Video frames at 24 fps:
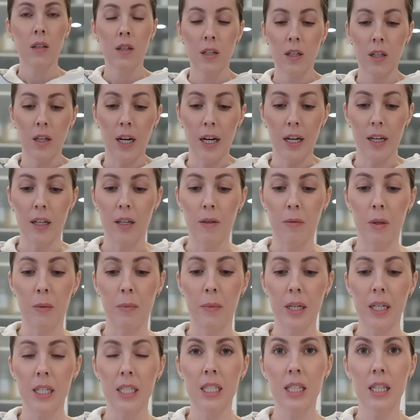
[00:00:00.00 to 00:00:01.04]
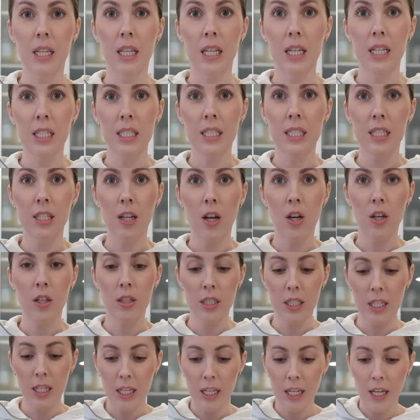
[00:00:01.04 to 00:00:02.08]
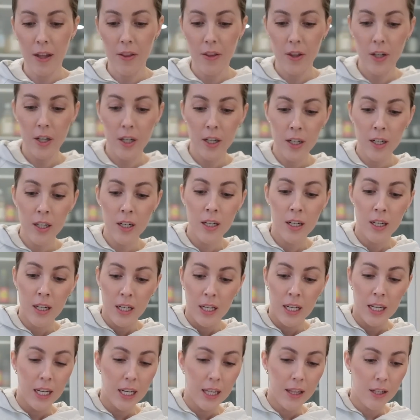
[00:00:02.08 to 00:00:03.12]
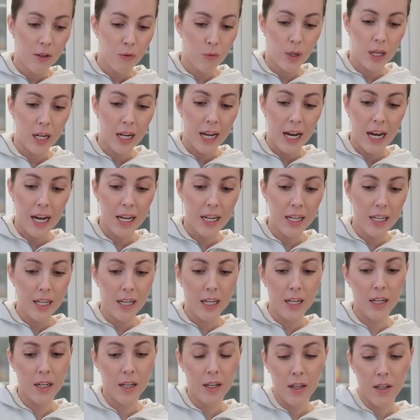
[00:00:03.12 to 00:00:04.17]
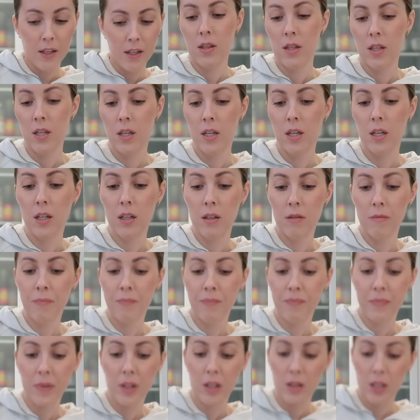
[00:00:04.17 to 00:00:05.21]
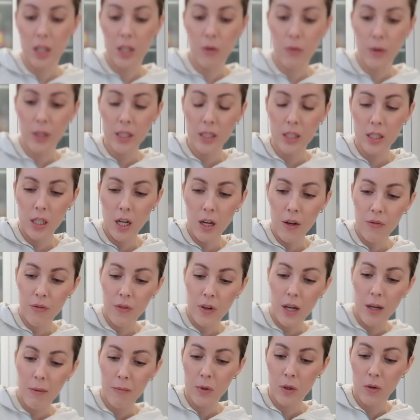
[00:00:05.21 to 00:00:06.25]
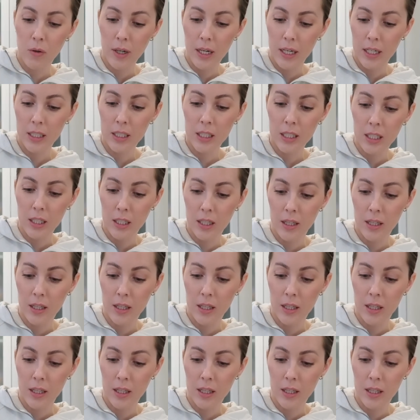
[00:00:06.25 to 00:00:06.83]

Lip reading: All right, I'm gonna mix this all together. And then when I add in the liquid stuff, I'm going to